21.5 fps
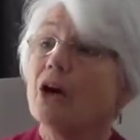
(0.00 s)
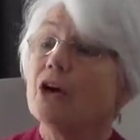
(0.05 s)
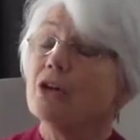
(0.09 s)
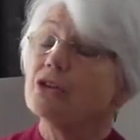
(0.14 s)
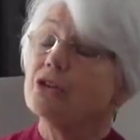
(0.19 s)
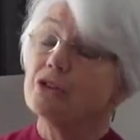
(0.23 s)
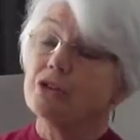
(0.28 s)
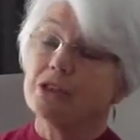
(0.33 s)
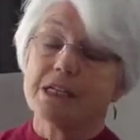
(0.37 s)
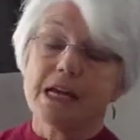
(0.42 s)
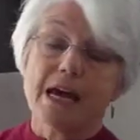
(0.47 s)

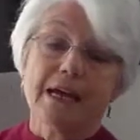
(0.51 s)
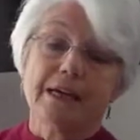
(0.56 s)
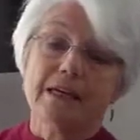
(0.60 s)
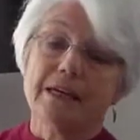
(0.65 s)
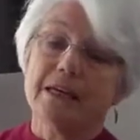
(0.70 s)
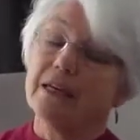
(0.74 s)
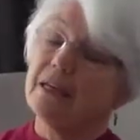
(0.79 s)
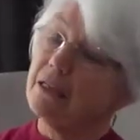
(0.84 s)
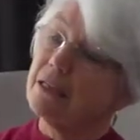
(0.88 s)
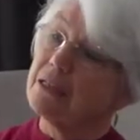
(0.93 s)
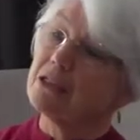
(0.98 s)
to say,
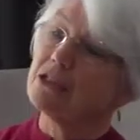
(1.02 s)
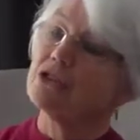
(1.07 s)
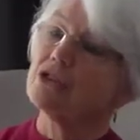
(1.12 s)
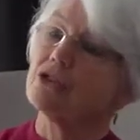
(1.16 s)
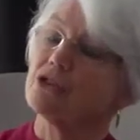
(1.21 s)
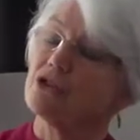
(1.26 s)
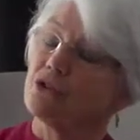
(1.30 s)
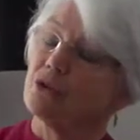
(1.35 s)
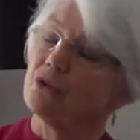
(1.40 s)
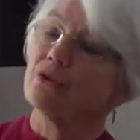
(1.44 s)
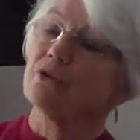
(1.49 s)
here's the
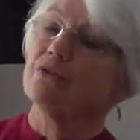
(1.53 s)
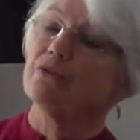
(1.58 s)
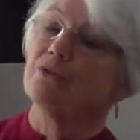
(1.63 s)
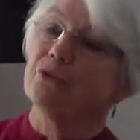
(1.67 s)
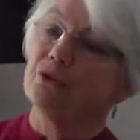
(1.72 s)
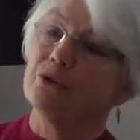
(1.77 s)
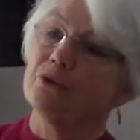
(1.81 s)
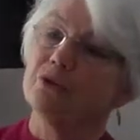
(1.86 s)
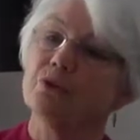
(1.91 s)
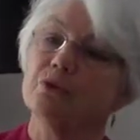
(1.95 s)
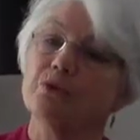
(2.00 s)
sort of
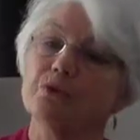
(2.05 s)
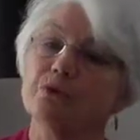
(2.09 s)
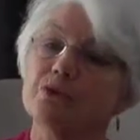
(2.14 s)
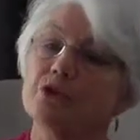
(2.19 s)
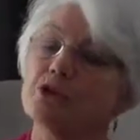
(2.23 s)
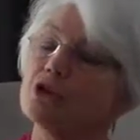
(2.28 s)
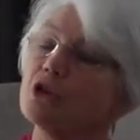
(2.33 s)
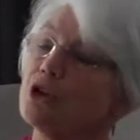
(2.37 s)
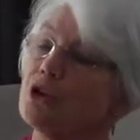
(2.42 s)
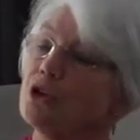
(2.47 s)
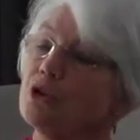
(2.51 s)

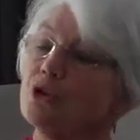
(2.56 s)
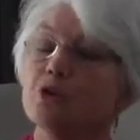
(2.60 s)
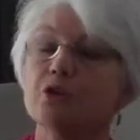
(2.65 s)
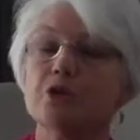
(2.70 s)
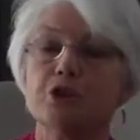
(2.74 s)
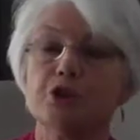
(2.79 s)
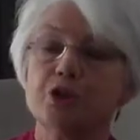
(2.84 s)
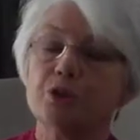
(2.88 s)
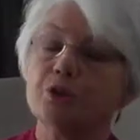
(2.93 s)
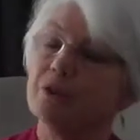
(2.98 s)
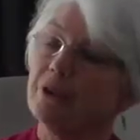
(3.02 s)
foods you
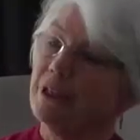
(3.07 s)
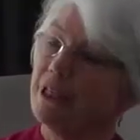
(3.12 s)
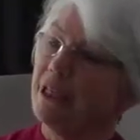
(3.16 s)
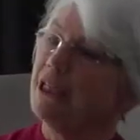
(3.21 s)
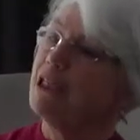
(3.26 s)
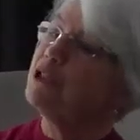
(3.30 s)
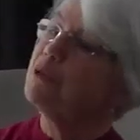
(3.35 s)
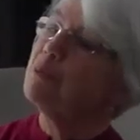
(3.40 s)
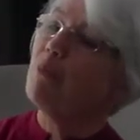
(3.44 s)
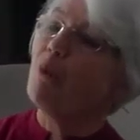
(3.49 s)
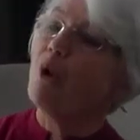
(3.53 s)
should
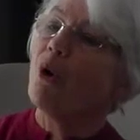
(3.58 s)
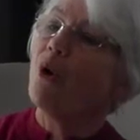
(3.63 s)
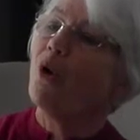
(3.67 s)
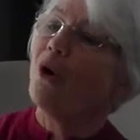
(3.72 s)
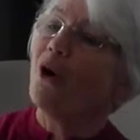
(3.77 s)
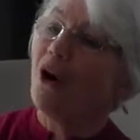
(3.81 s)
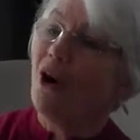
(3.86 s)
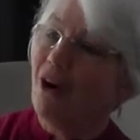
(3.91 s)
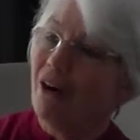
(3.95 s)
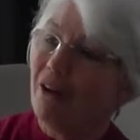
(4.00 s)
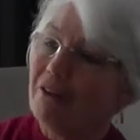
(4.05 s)
eat
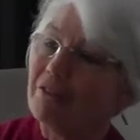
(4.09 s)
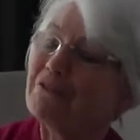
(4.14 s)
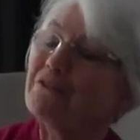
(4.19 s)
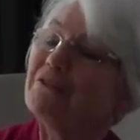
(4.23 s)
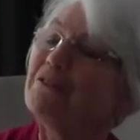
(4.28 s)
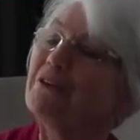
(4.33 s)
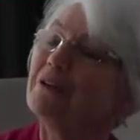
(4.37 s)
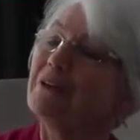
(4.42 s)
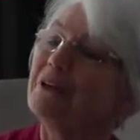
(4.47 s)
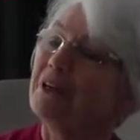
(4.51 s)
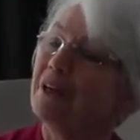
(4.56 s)
more of,